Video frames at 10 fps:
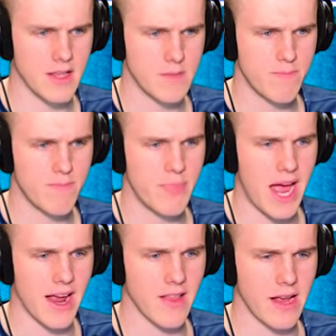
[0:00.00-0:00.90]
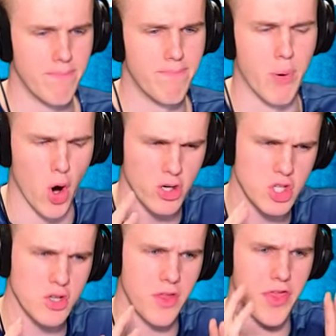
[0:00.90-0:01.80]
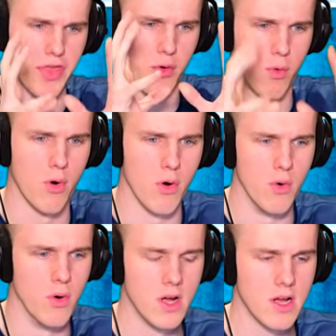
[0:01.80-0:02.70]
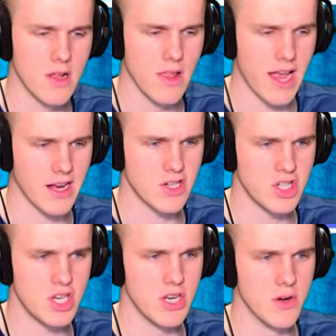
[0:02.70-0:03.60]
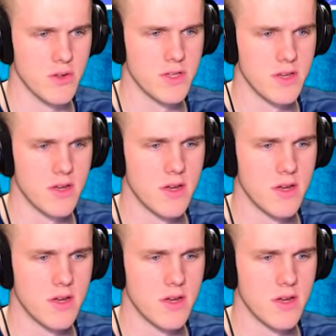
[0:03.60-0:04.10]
it's back. It like bursted through like a shield.